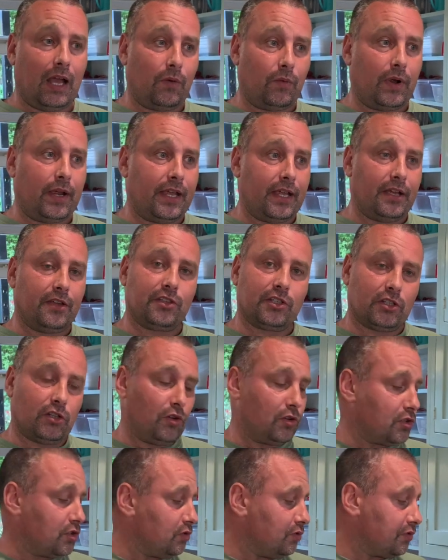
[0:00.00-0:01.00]
Where here, there's a lot
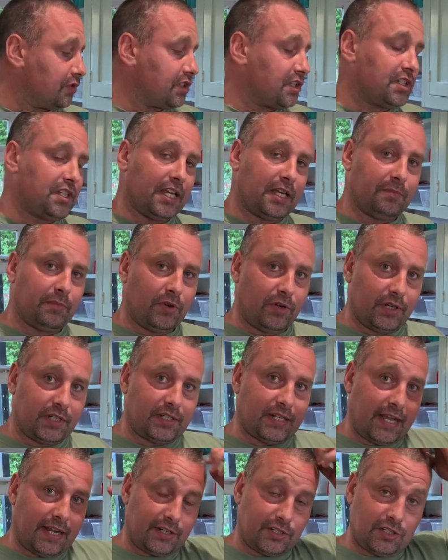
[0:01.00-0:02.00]
of sort of stigma
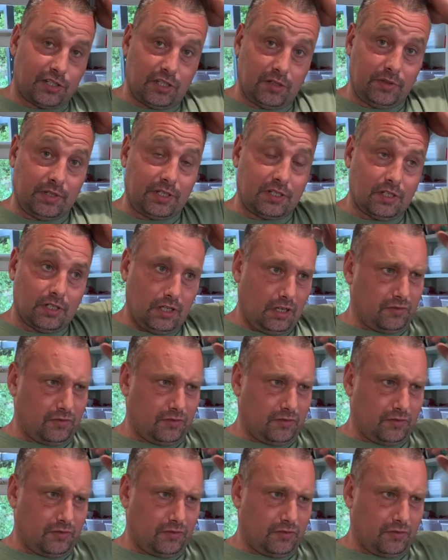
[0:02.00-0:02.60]
attached to it.